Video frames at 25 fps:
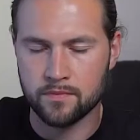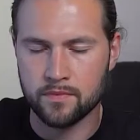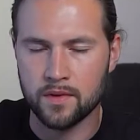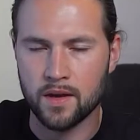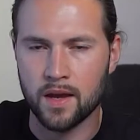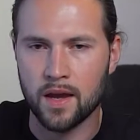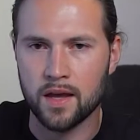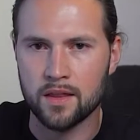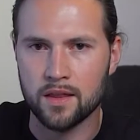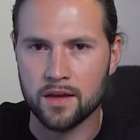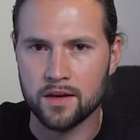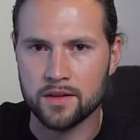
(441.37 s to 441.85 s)

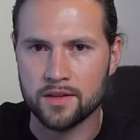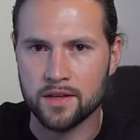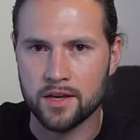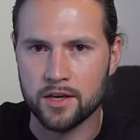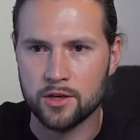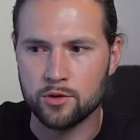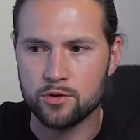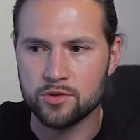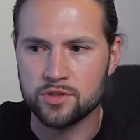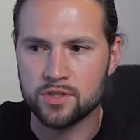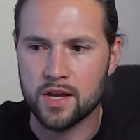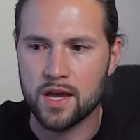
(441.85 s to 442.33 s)
I like that,
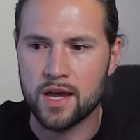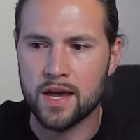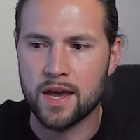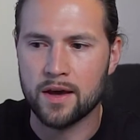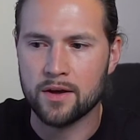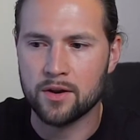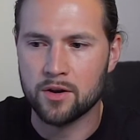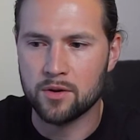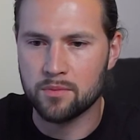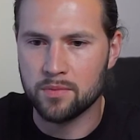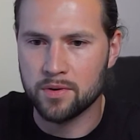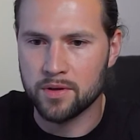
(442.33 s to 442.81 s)
using
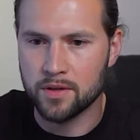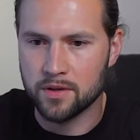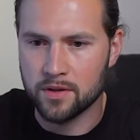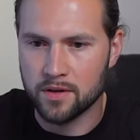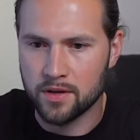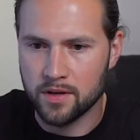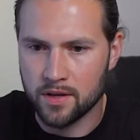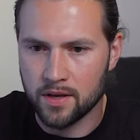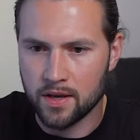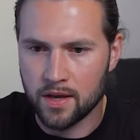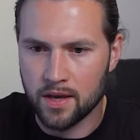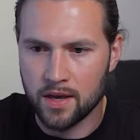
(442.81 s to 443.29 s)

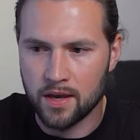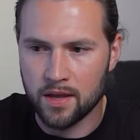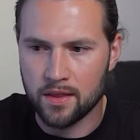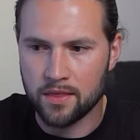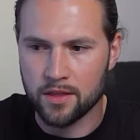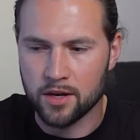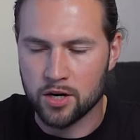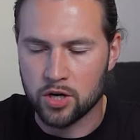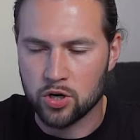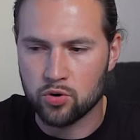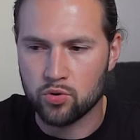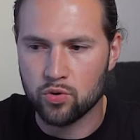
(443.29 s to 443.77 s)
accountability and
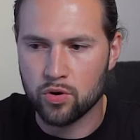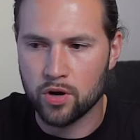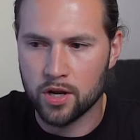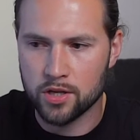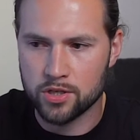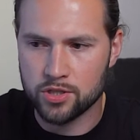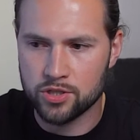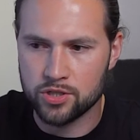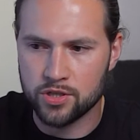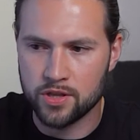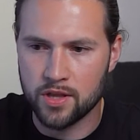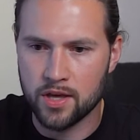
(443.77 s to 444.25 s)
the
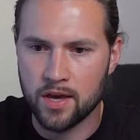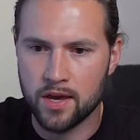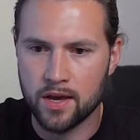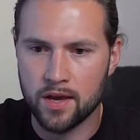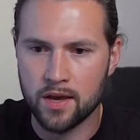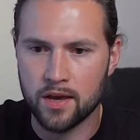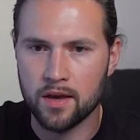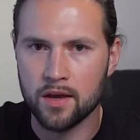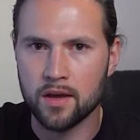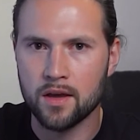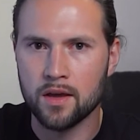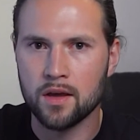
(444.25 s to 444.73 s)
crutch
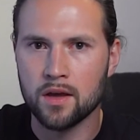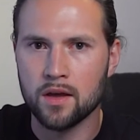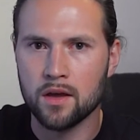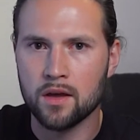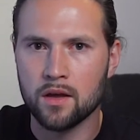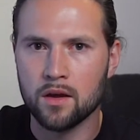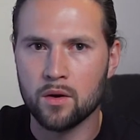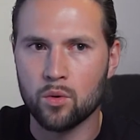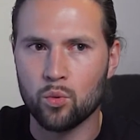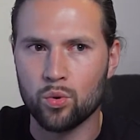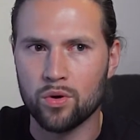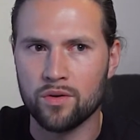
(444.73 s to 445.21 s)
that
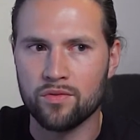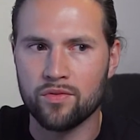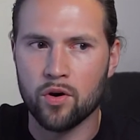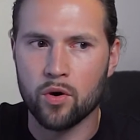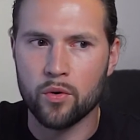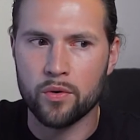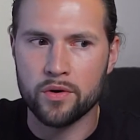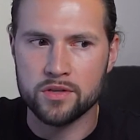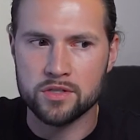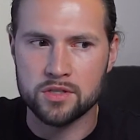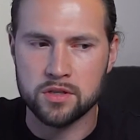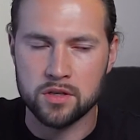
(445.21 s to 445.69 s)
we've
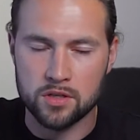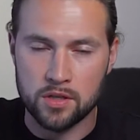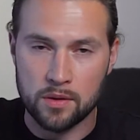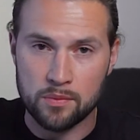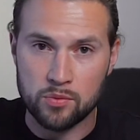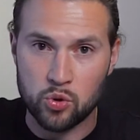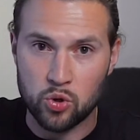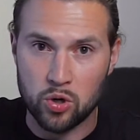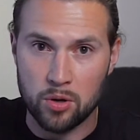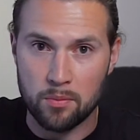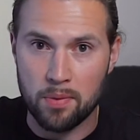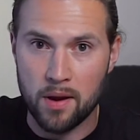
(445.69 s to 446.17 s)
always looked up
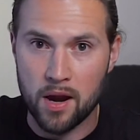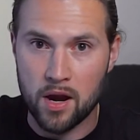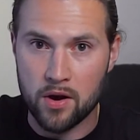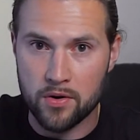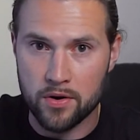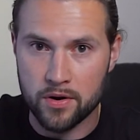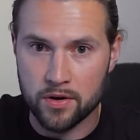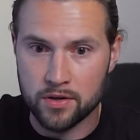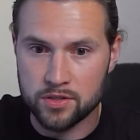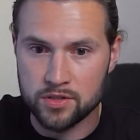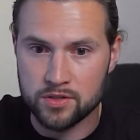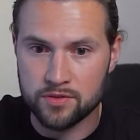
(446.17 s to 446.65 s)
to our
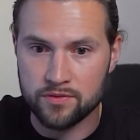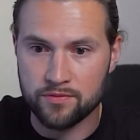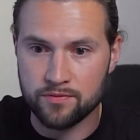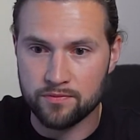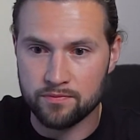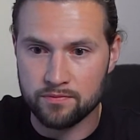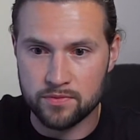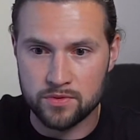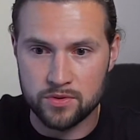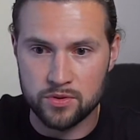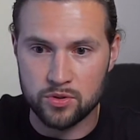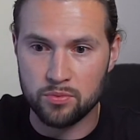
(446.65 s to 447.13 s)
parents
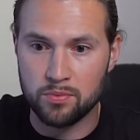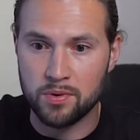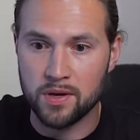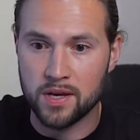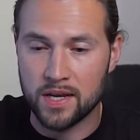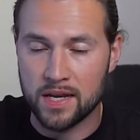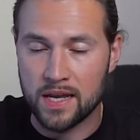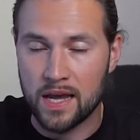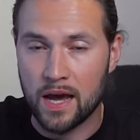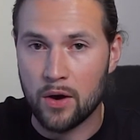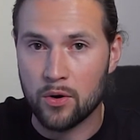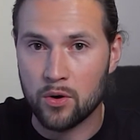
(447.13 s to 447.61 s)
to be
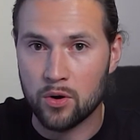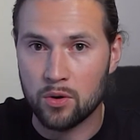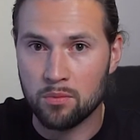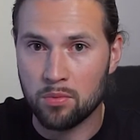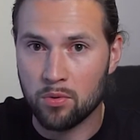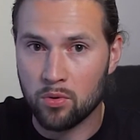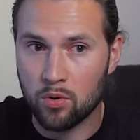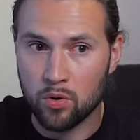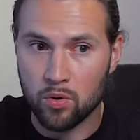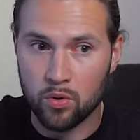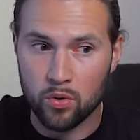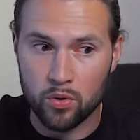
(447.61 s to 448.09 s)

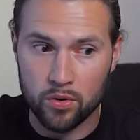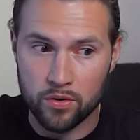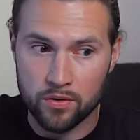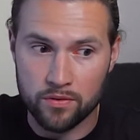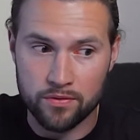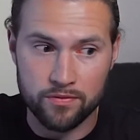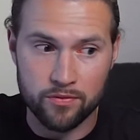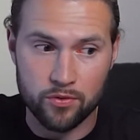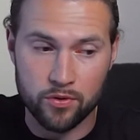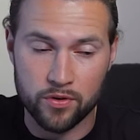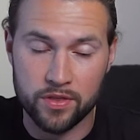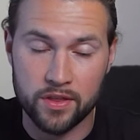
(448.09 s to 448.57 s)
accountable or
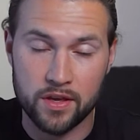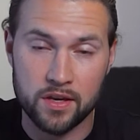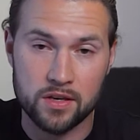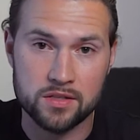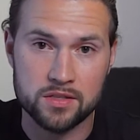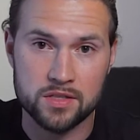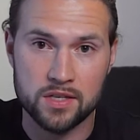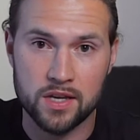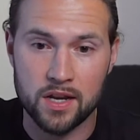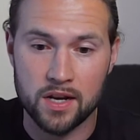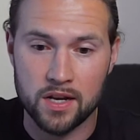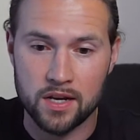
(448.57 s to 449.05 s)
for things
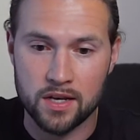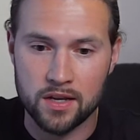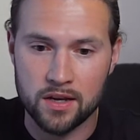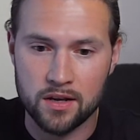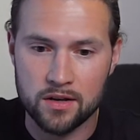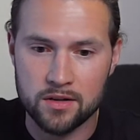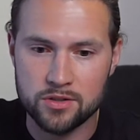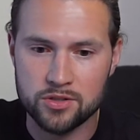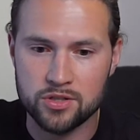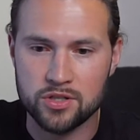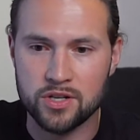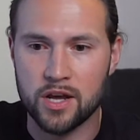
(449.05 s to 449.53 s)
to getting
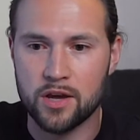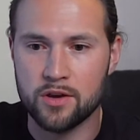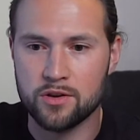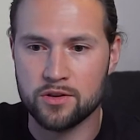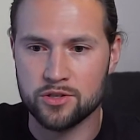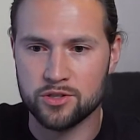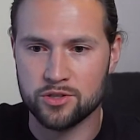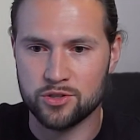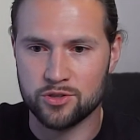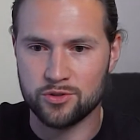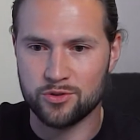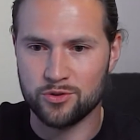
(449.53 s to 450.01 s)
done. So now you
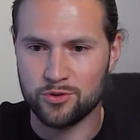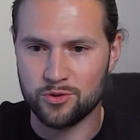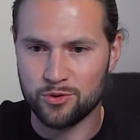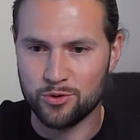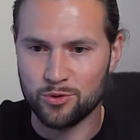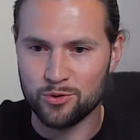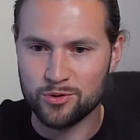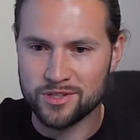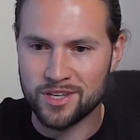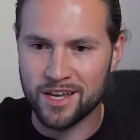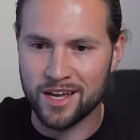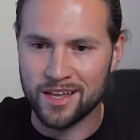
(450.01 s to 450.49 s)
just
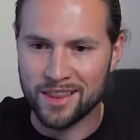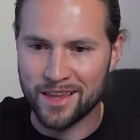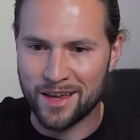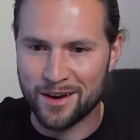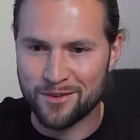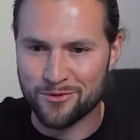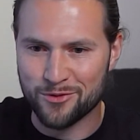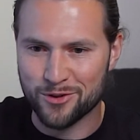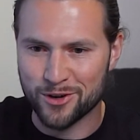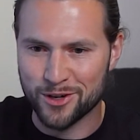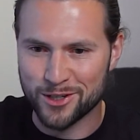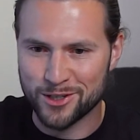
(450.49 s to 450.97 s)
use that
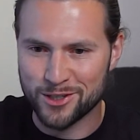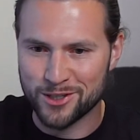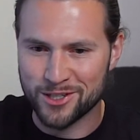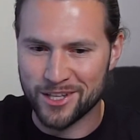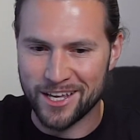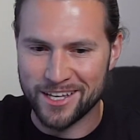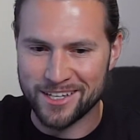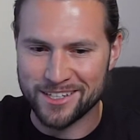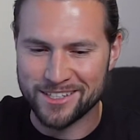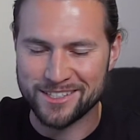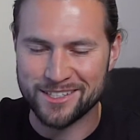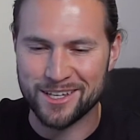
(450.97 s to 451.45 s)
leverage,
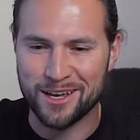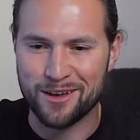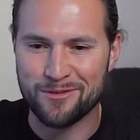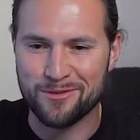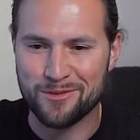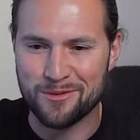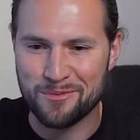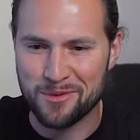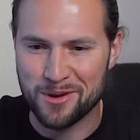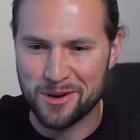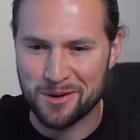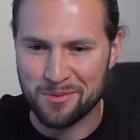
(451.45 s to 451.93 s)
that
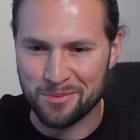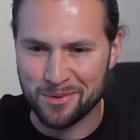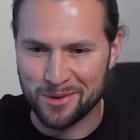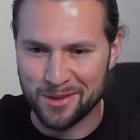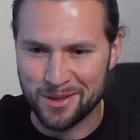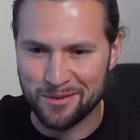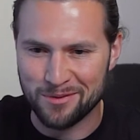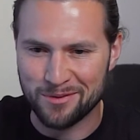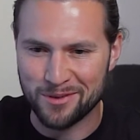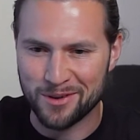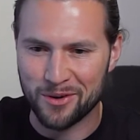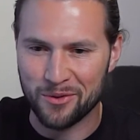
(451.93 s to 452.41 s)
self-limiting
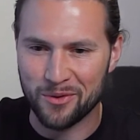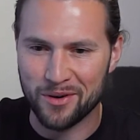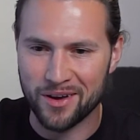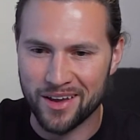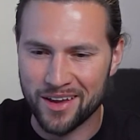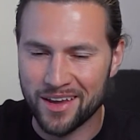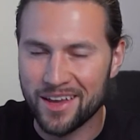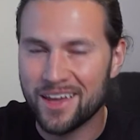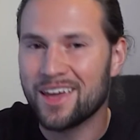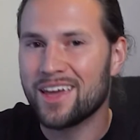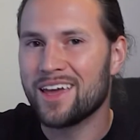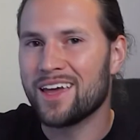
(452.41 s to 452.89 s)
belief in a
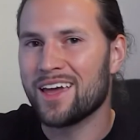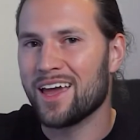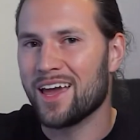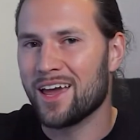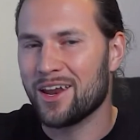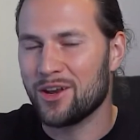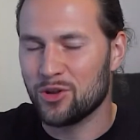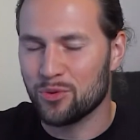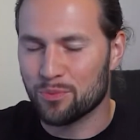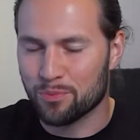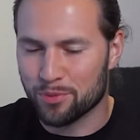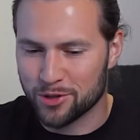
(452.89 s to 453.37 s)
way,
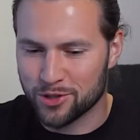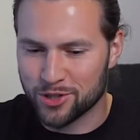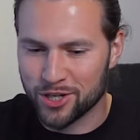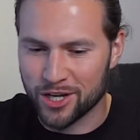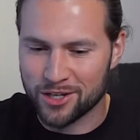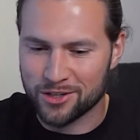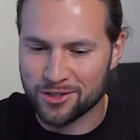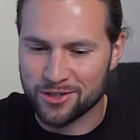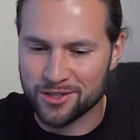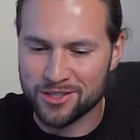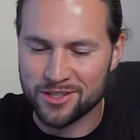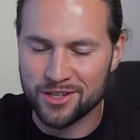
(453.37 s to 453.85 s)
and you
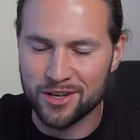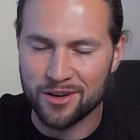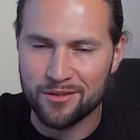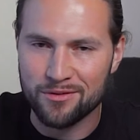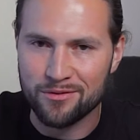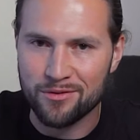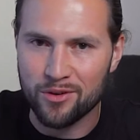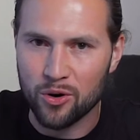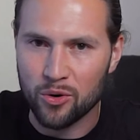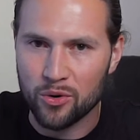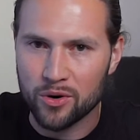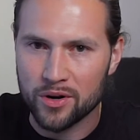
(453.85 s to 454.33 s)
project yourself
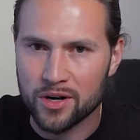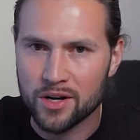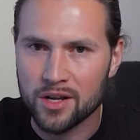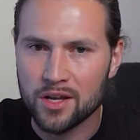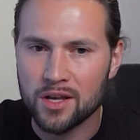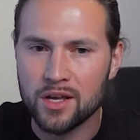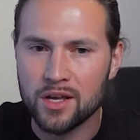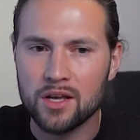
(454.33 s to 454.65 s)
forward.